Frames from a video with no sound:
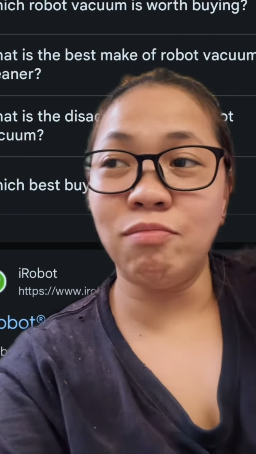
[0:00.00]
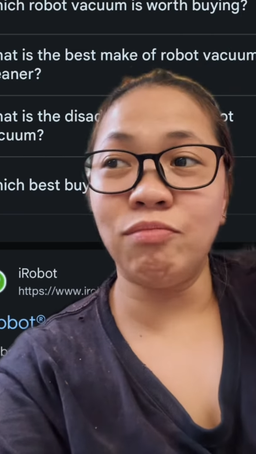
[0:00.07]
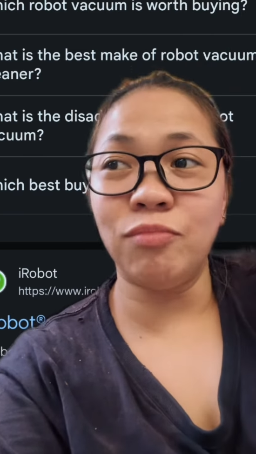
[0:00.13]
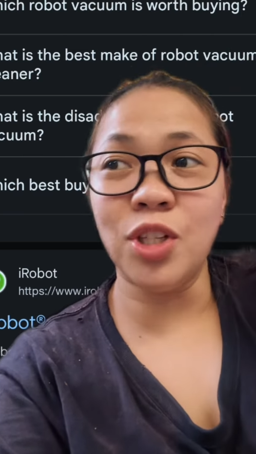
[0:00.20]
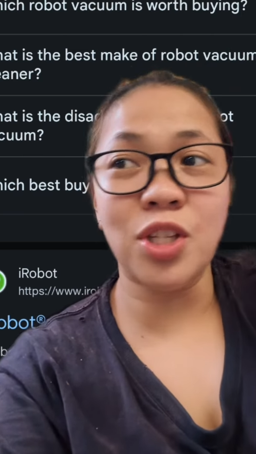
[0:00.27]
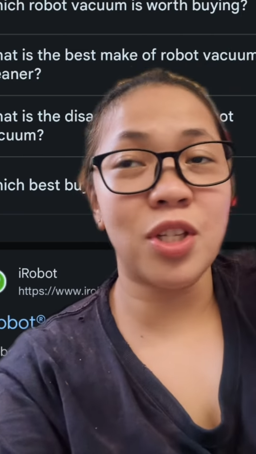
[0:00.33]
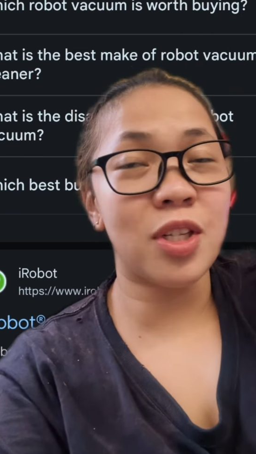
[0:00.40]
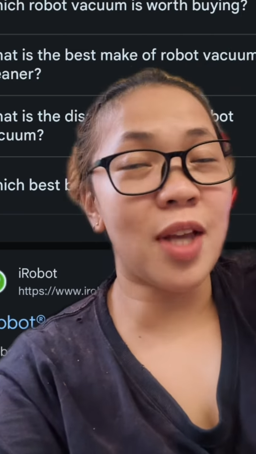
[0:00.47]

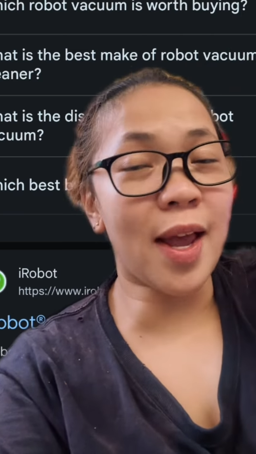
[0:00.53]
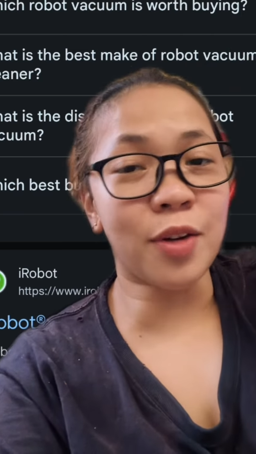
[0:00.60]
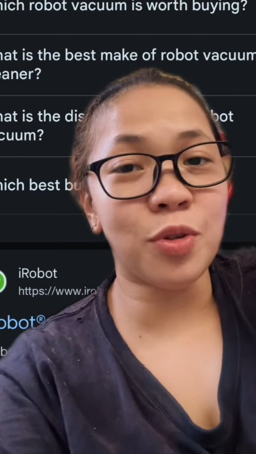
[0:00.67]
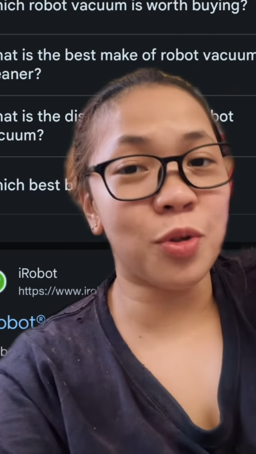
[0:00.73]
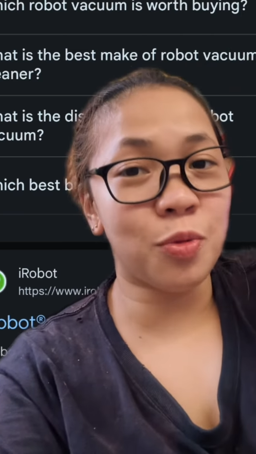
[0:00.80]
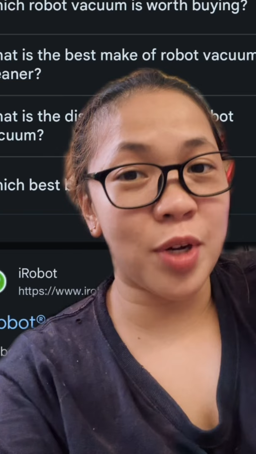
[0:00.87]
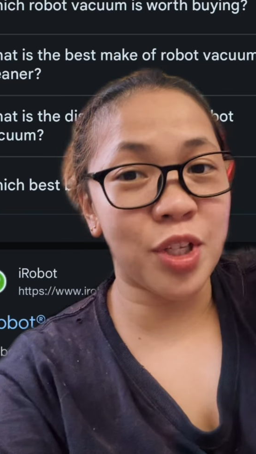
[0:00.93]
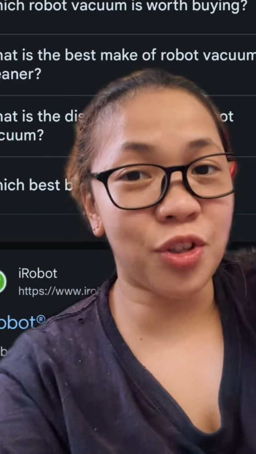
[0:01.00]
It's
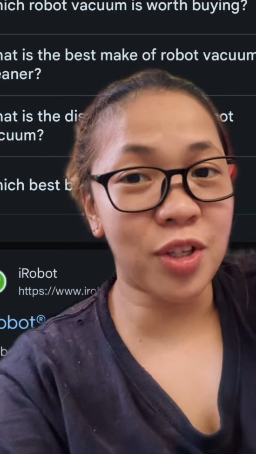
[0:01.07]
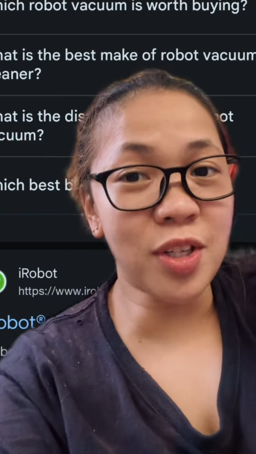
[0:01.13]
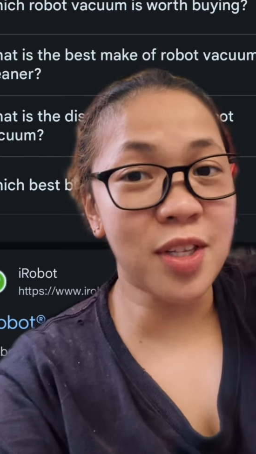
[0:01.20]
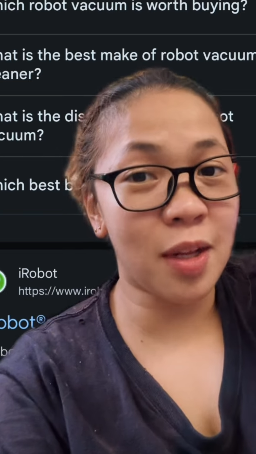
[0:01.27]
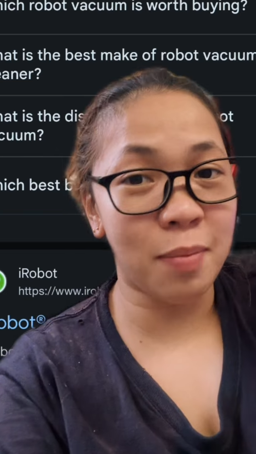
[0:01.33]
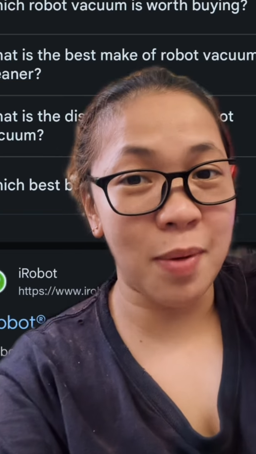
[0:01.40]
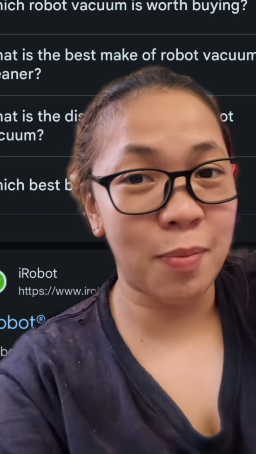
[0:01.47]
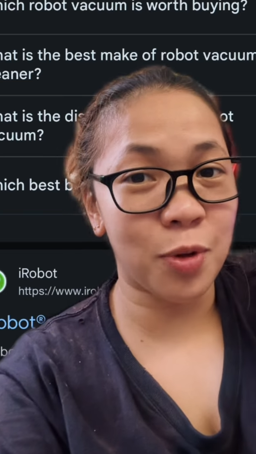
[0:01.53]
actual questions
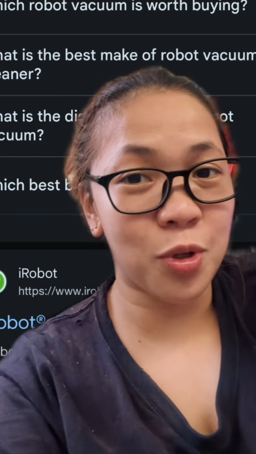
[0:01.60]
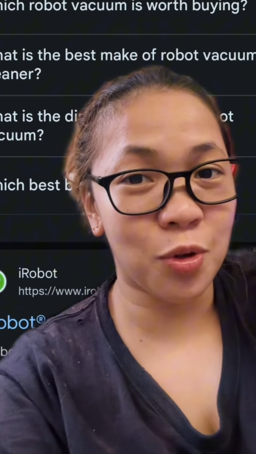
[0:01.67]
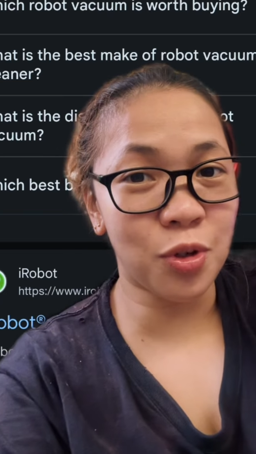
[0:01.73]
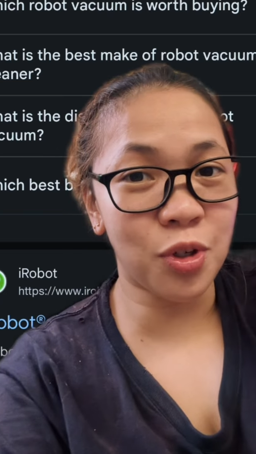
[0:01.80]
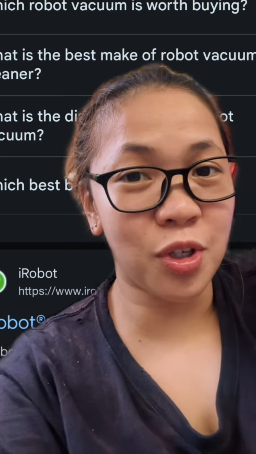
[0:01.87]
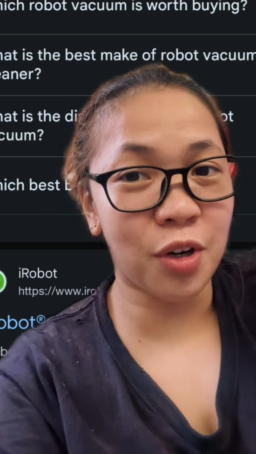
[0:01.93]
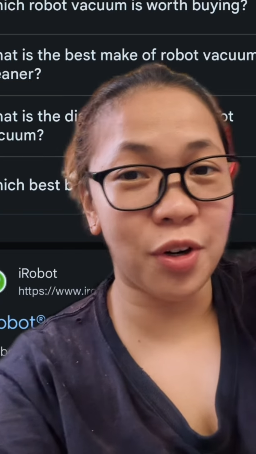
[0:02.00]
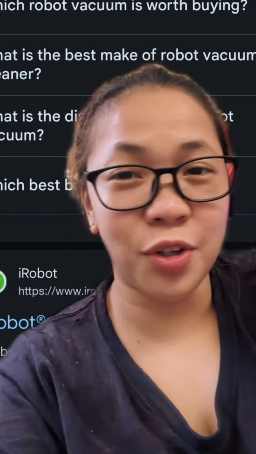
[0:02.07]
that people
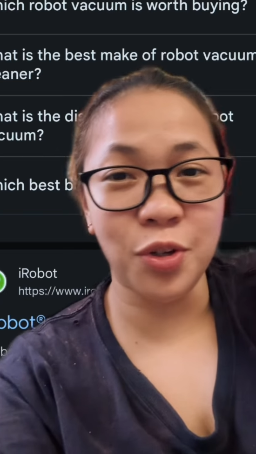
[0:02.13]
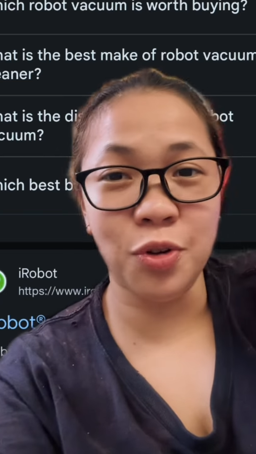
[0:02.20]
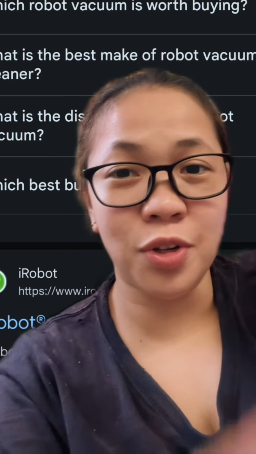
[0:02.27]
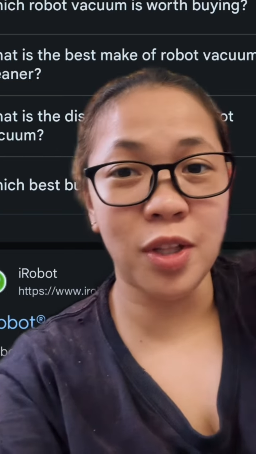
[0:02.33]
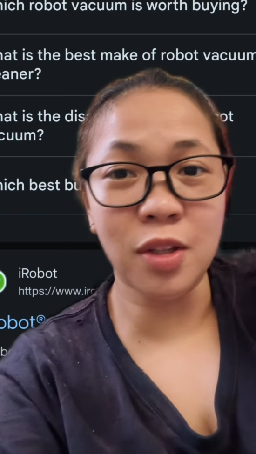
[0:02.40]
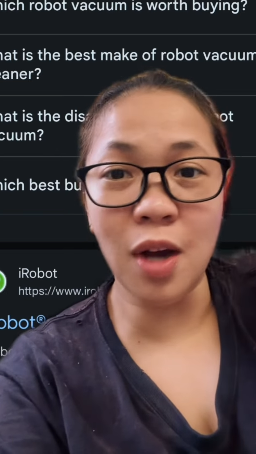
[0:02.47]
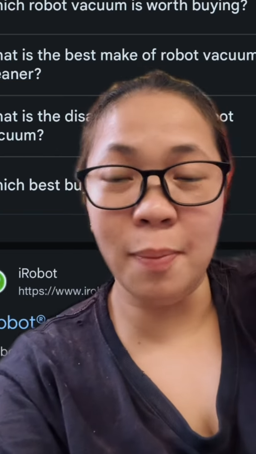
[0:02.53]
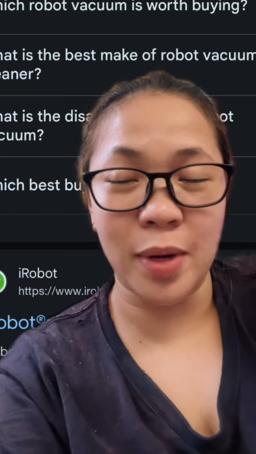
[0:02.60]
search on a
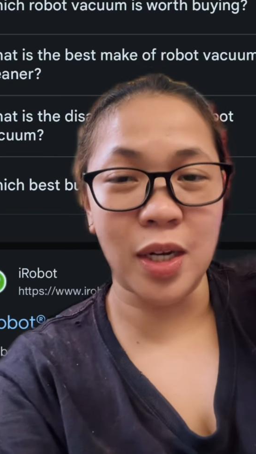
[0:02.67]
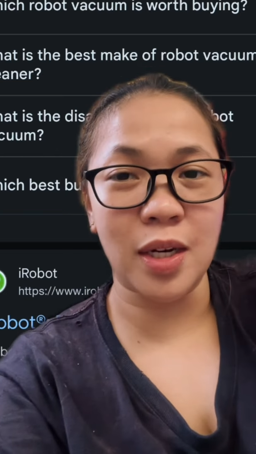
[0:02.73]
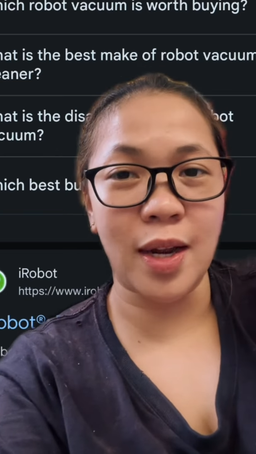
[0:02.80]
certain topic.